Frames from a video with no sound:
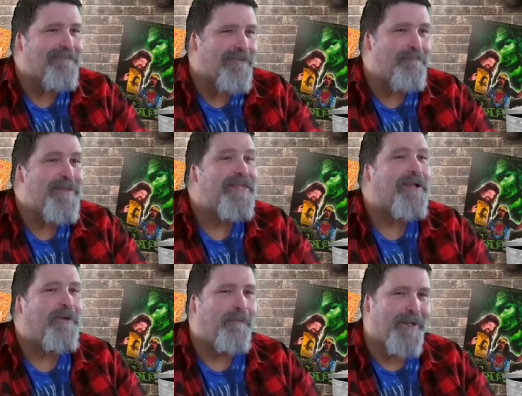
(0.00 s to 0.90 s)
from
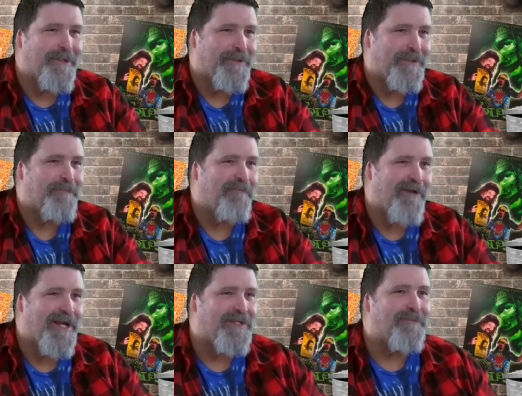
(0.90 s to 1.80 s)
Mythical Beards
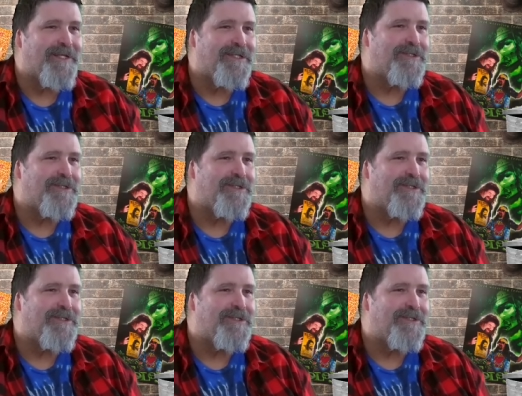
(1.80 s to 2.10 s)
provides me.